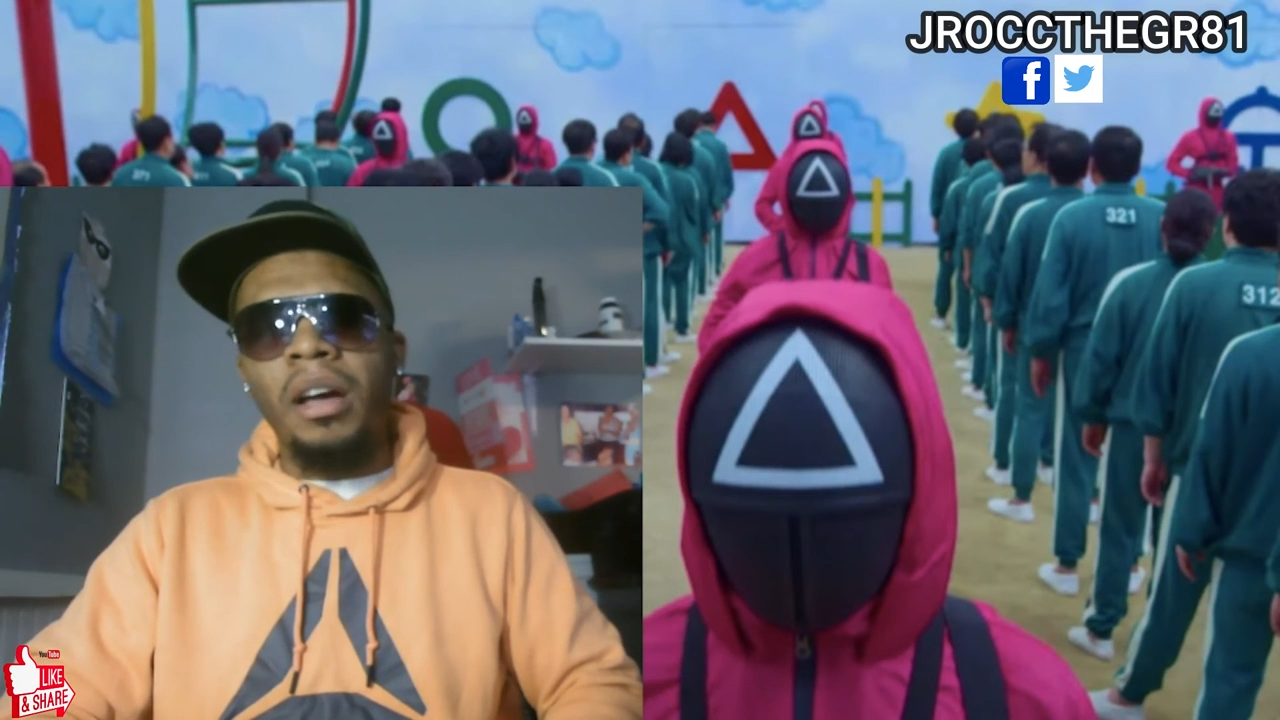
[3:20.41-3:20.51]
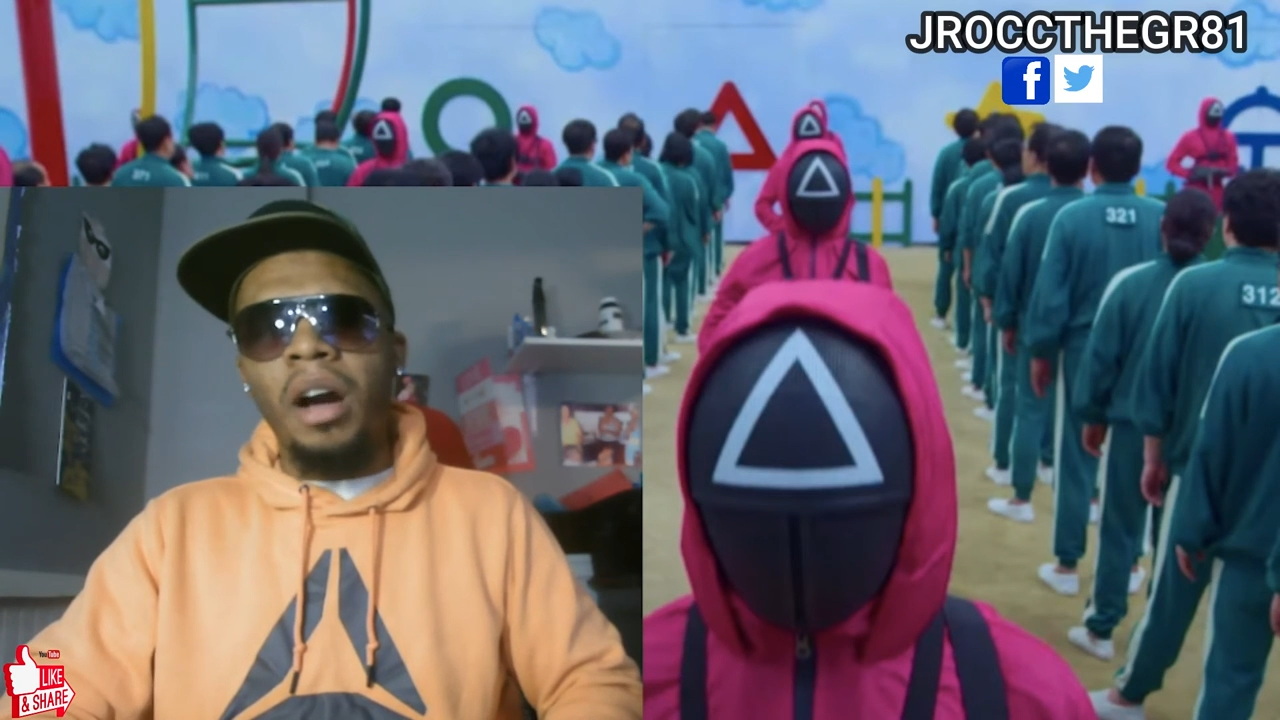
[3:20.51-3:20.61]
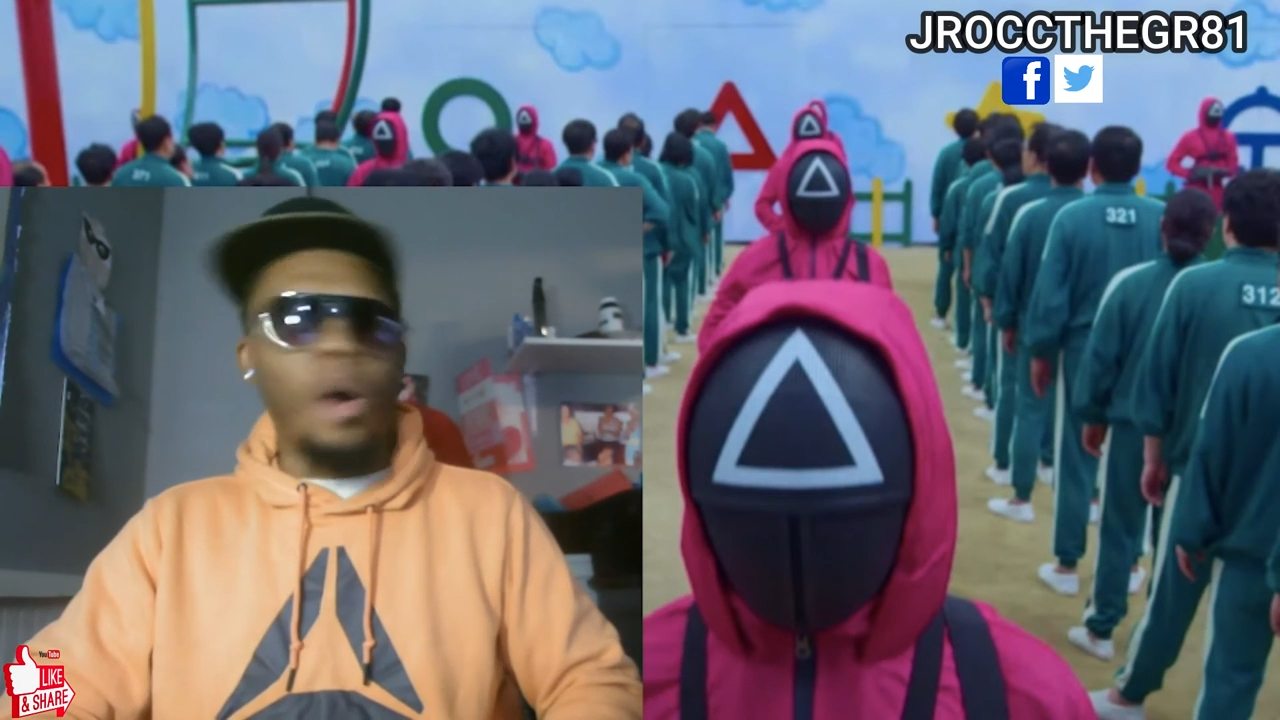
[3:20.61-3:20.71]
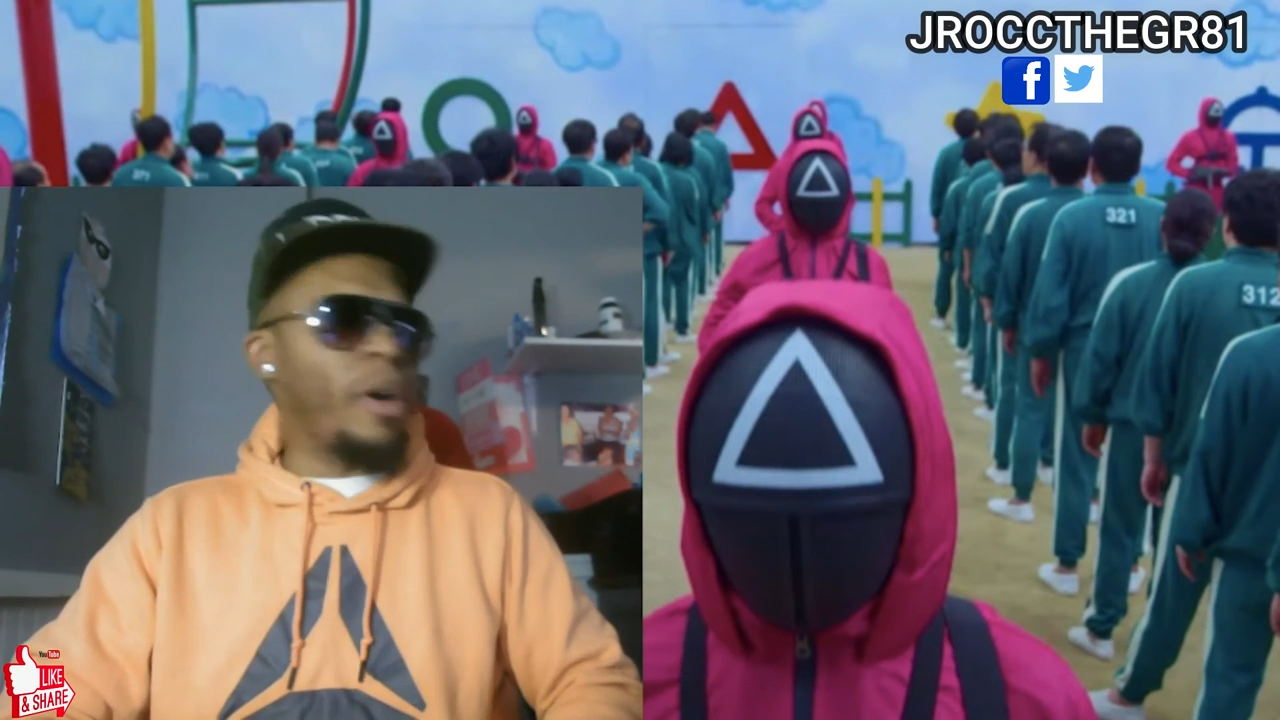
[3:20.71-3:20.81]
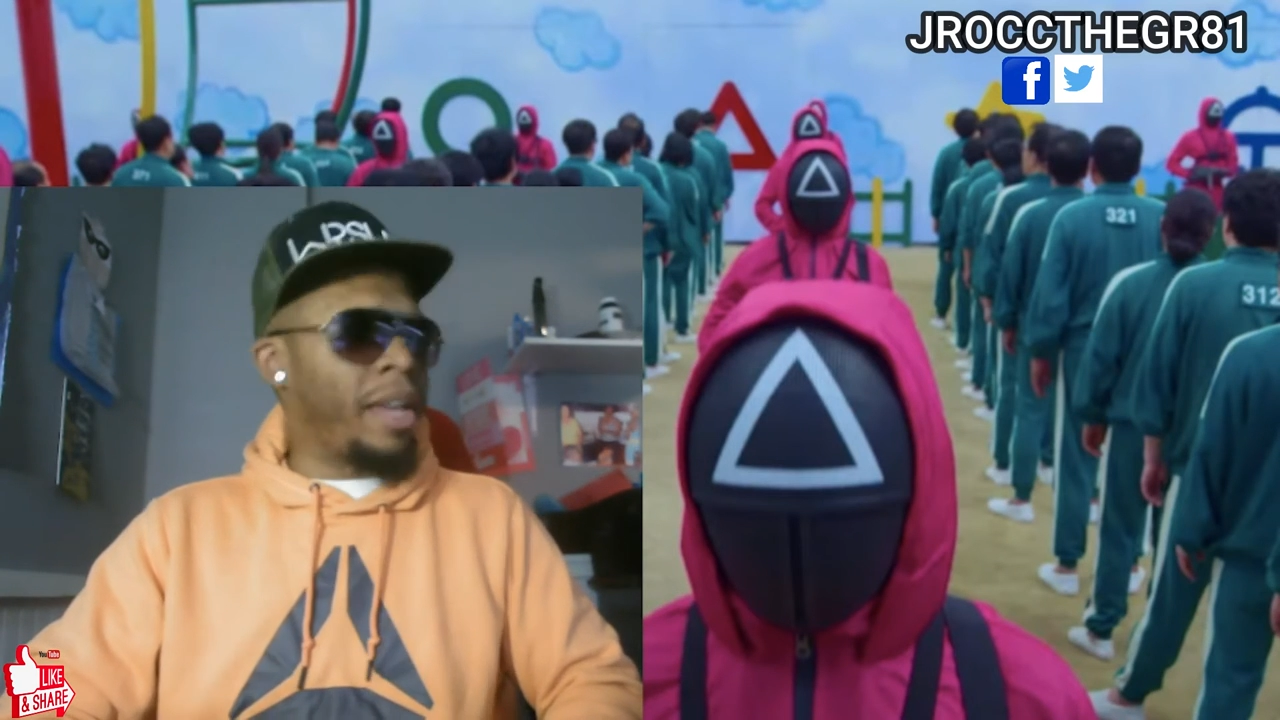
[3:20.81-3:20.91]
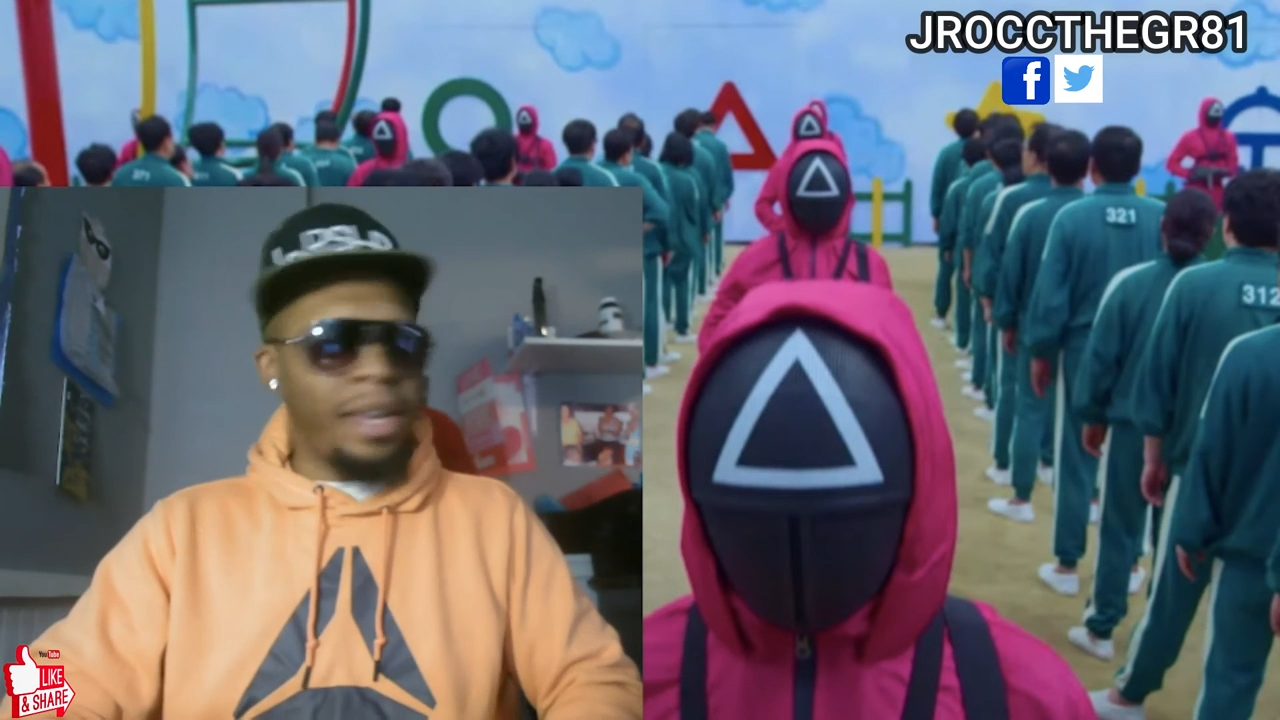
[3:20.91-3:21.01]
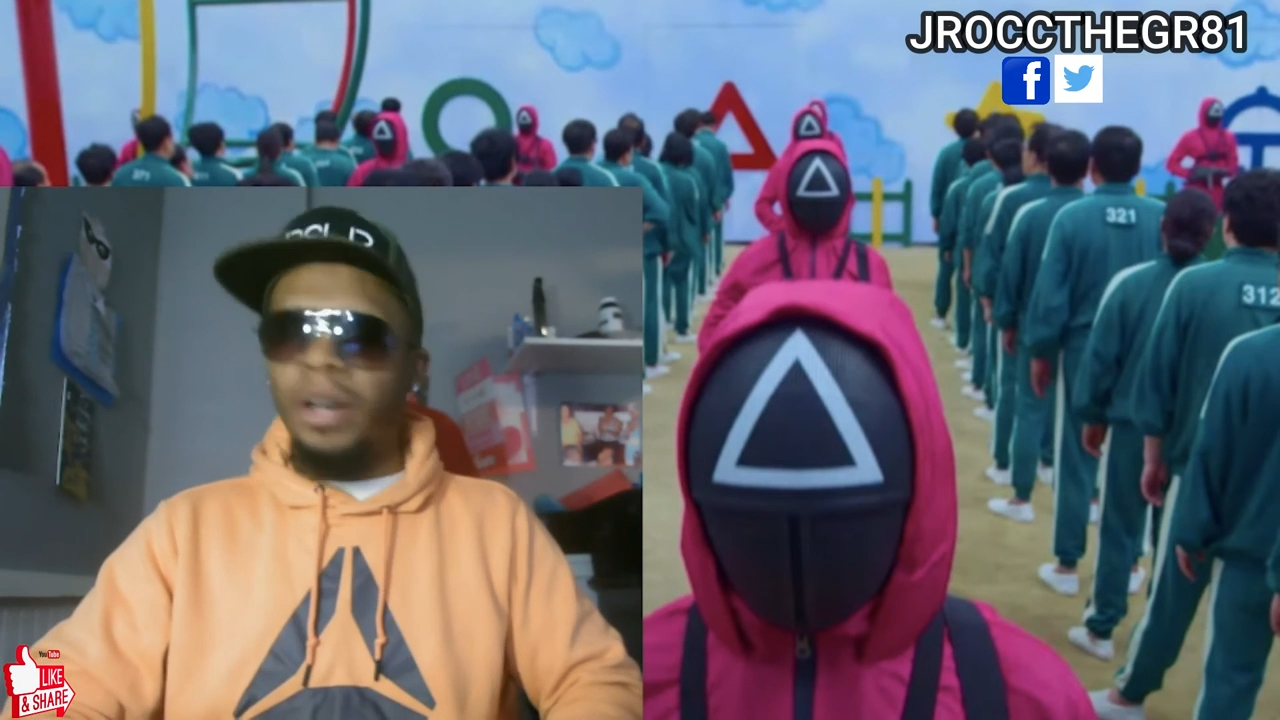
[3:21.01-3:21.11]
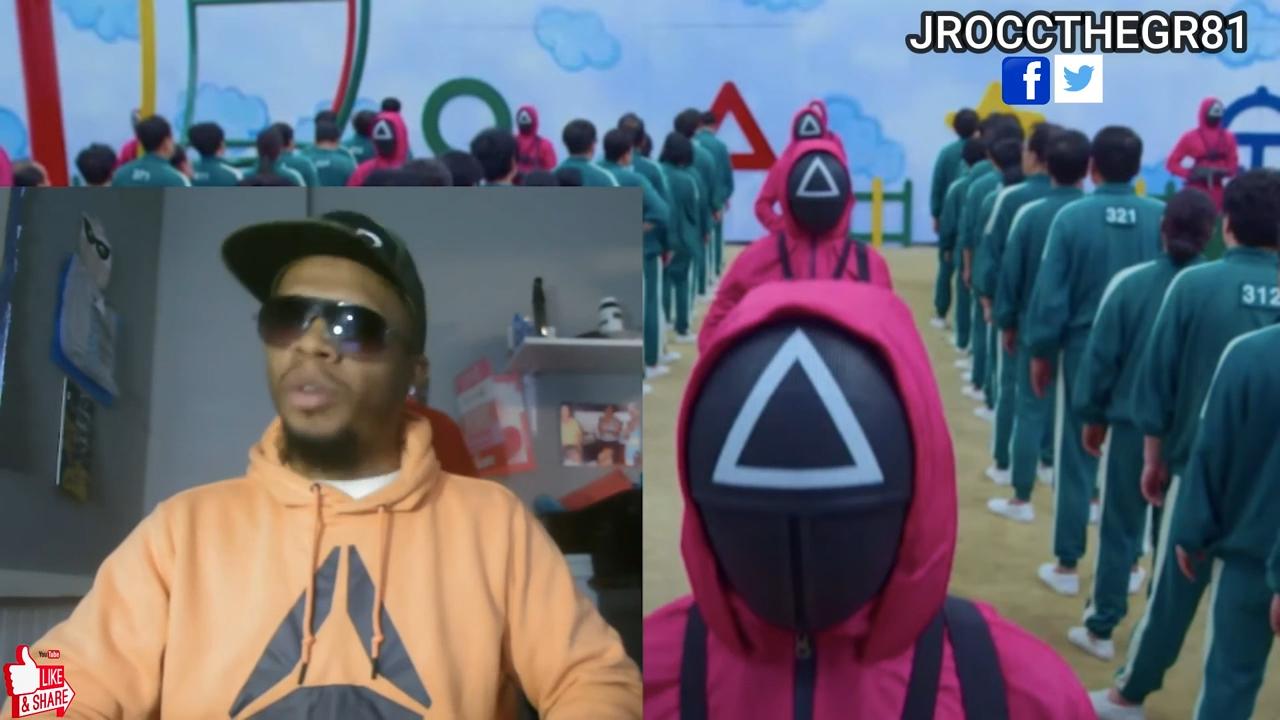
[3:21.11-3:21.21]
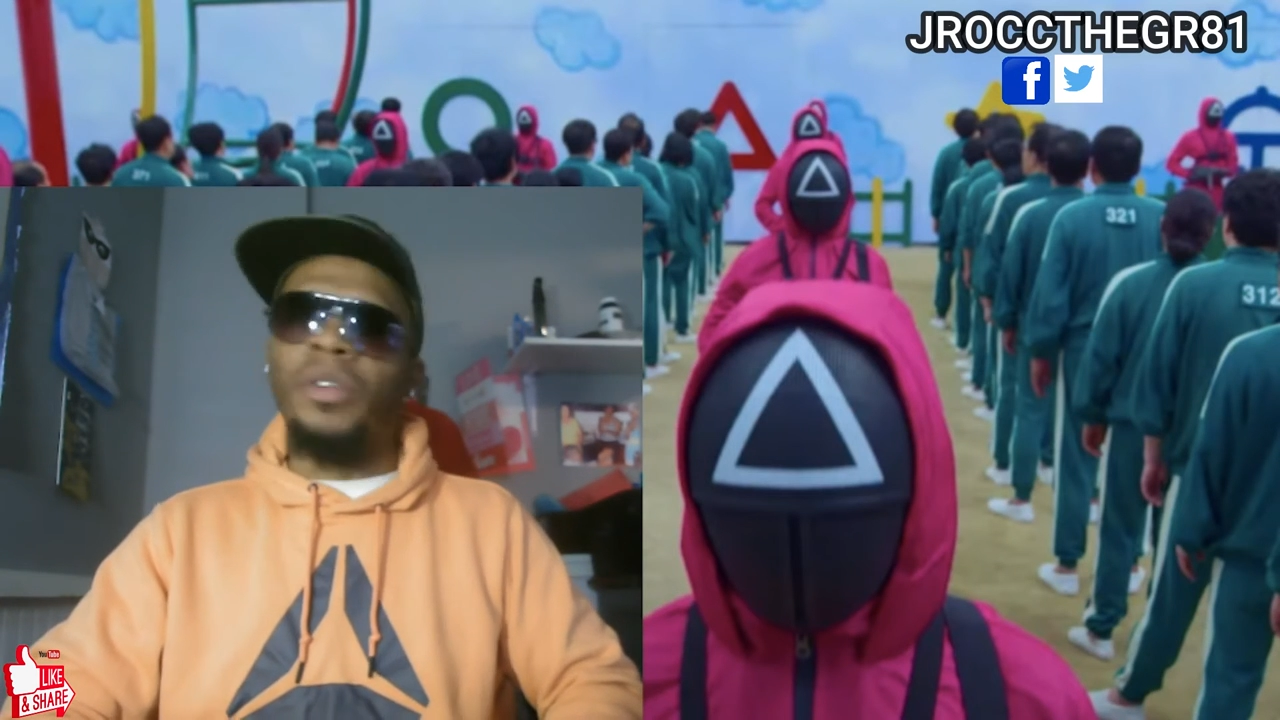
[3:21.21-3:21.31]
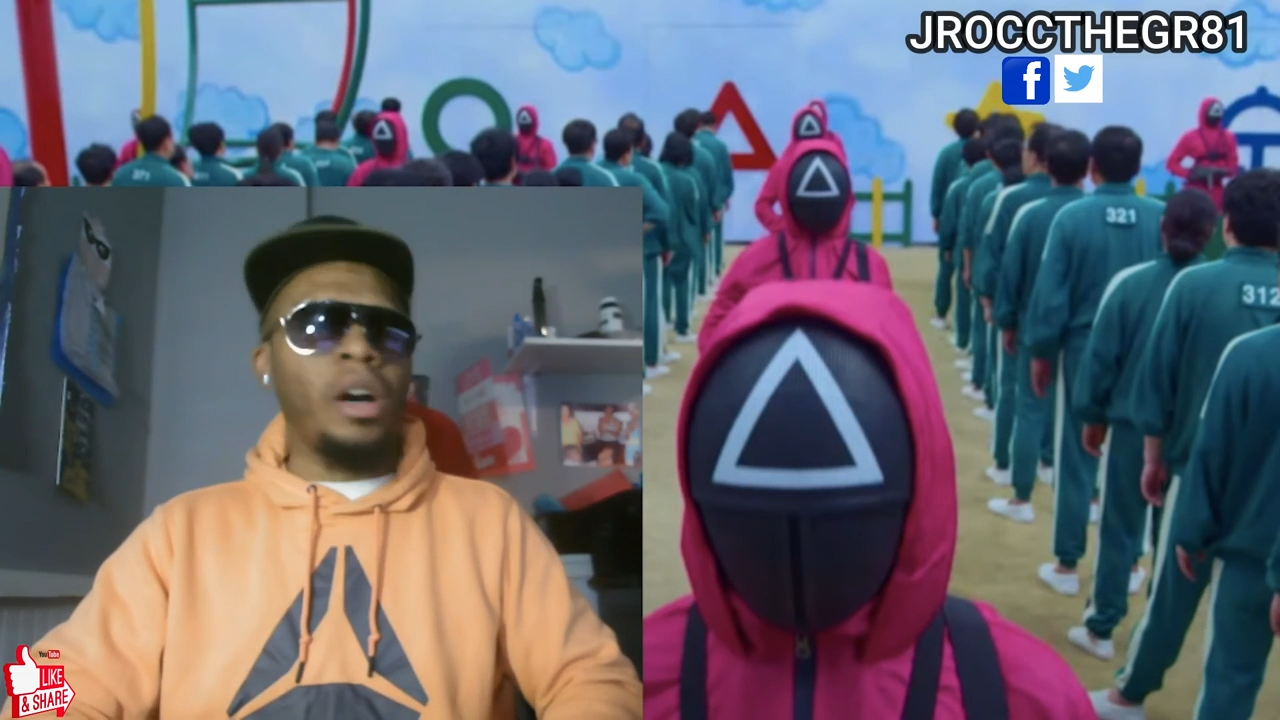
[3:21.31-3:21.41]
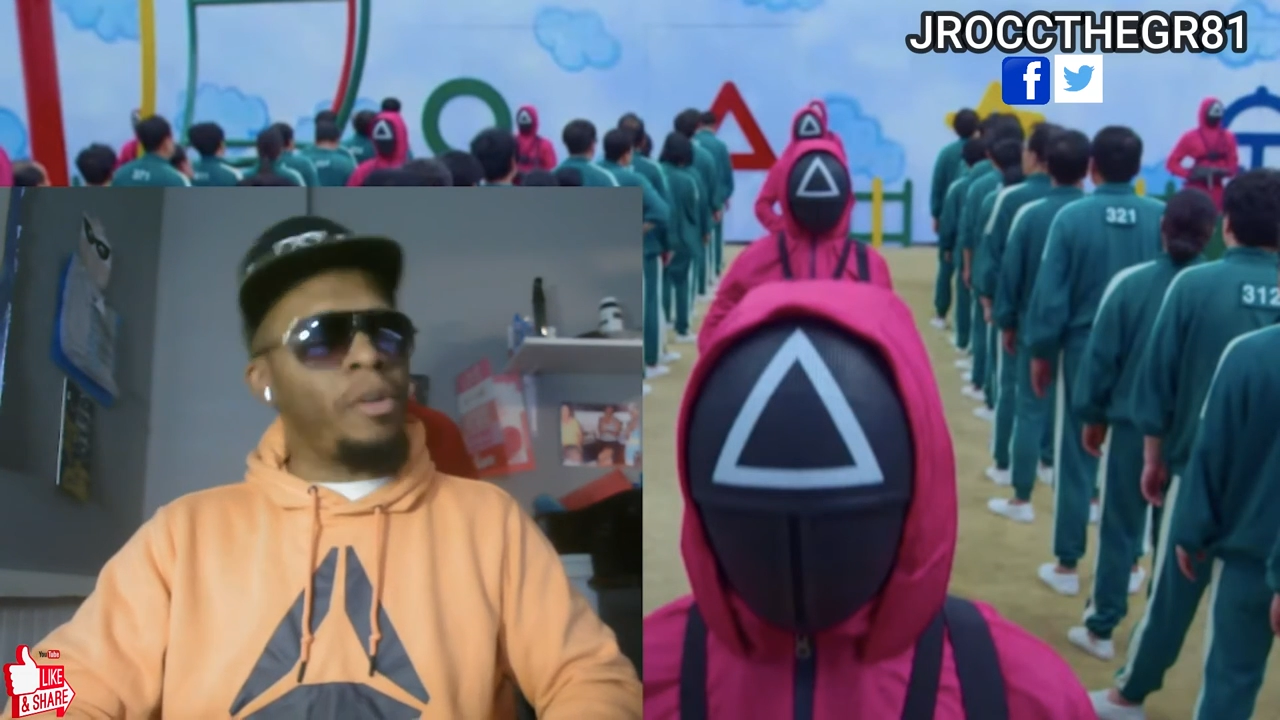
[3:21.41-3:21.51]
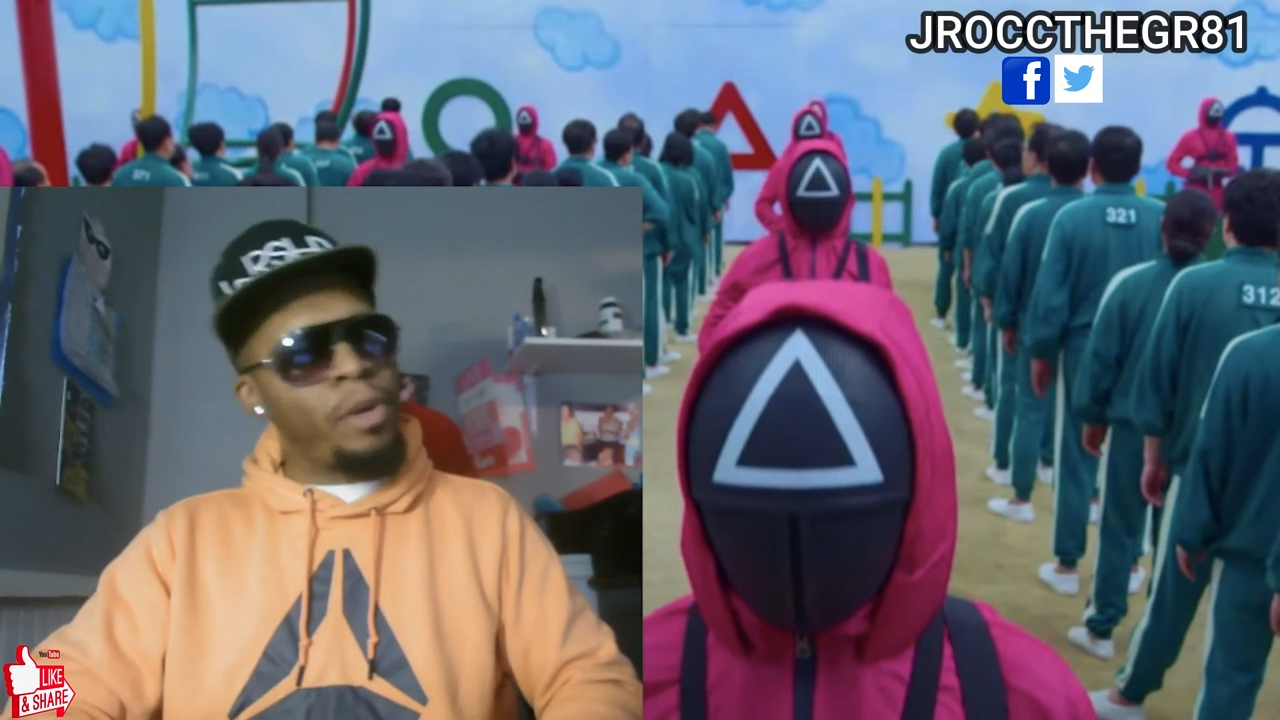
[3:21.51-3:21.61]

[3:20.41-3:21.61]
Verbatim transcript: oh hell no